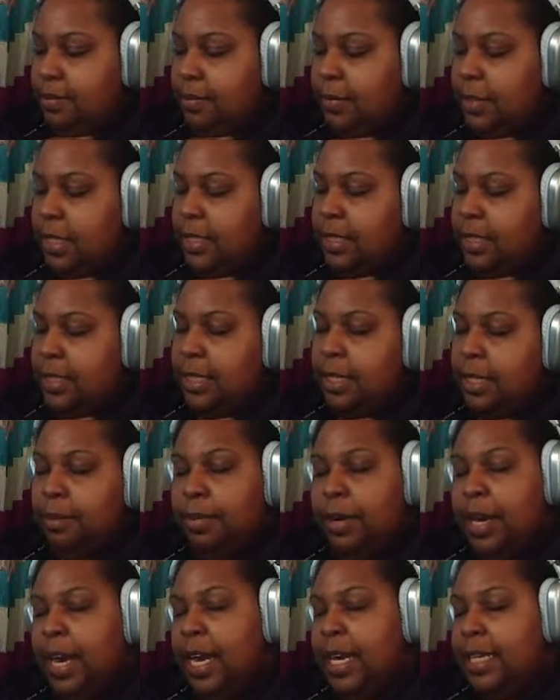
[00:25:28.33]
It's good
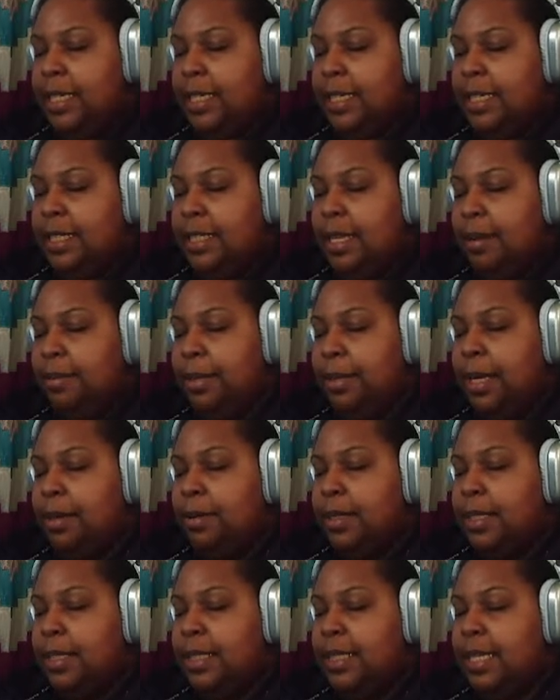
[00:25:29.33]
practice. I'm not
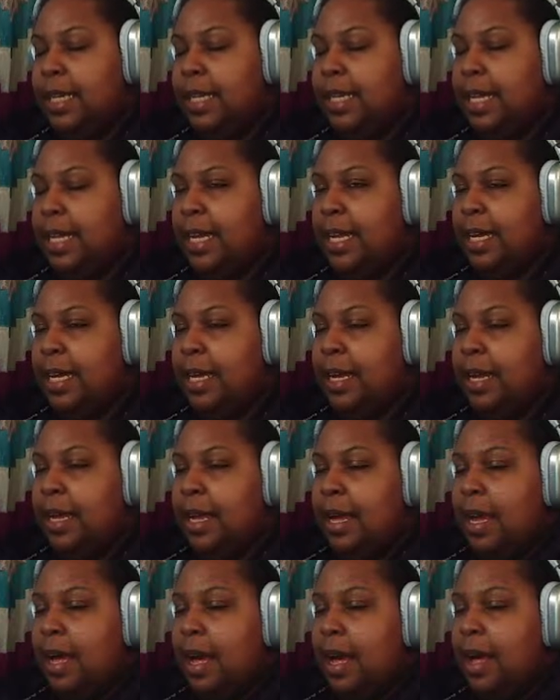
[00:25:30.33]
going to say that
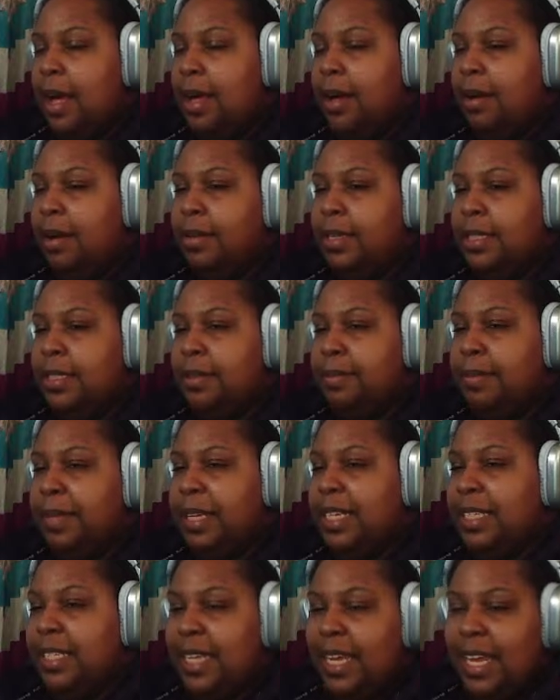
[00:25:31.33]
I always make
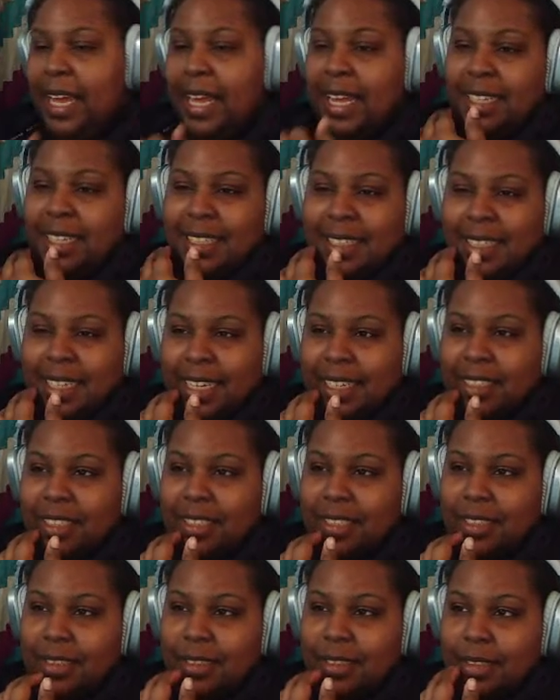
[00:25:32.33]
it to 8
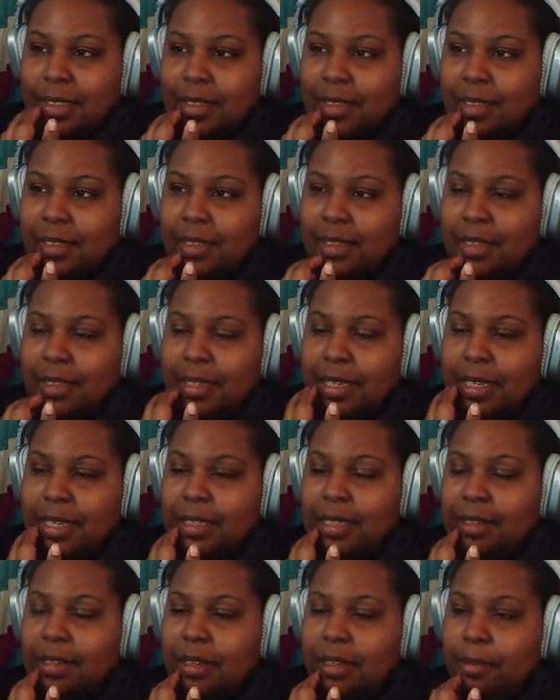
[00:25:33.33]
sketches. Sometimes
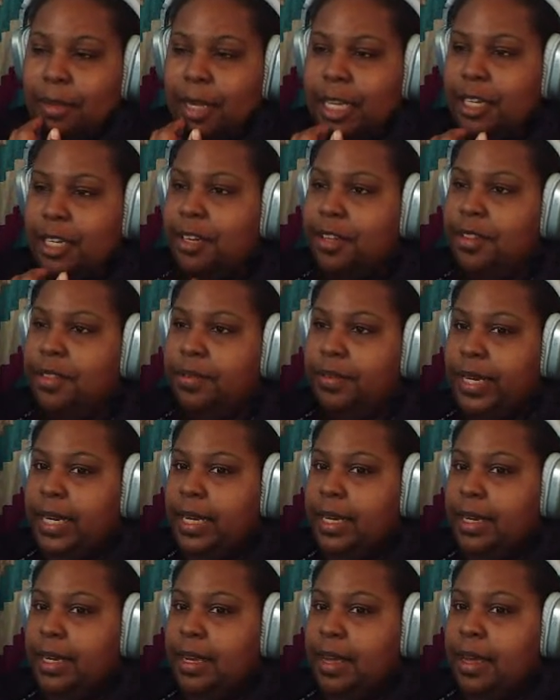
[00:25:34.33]
I only make it to
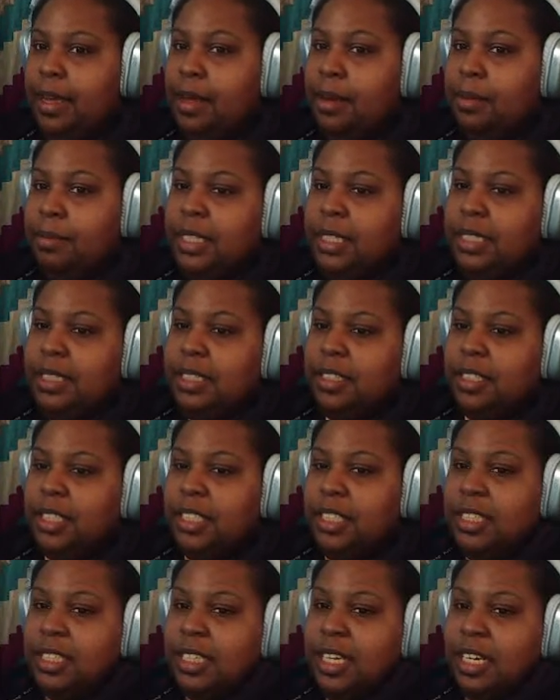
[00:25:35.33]
3. But still,
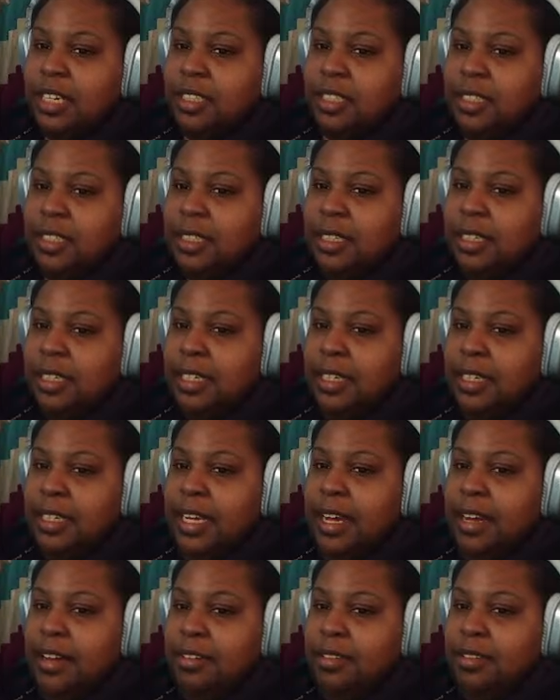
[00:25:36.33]
just sketching something
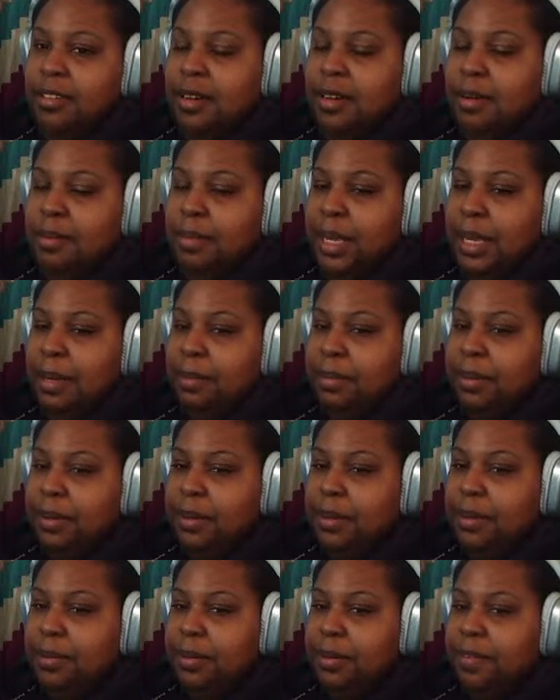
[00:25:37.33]
down on
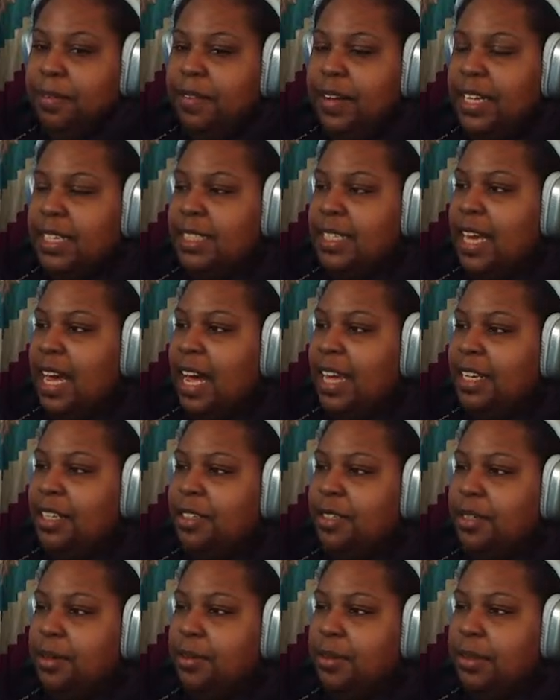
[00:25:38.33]
paper real fast. I
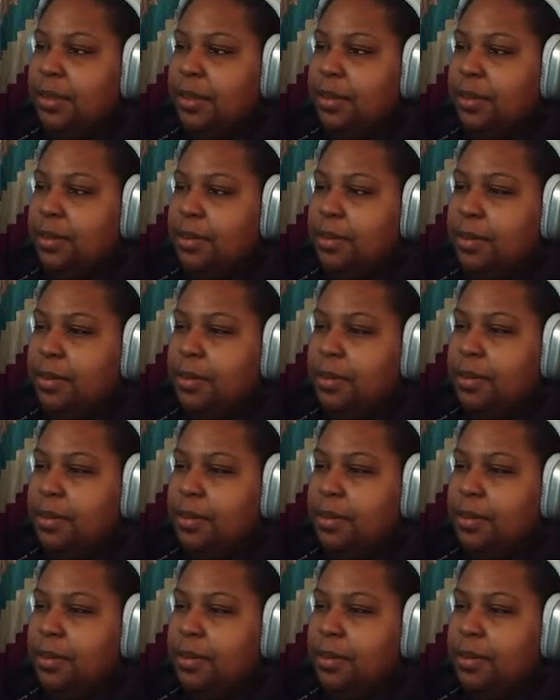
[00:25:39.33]
don't know.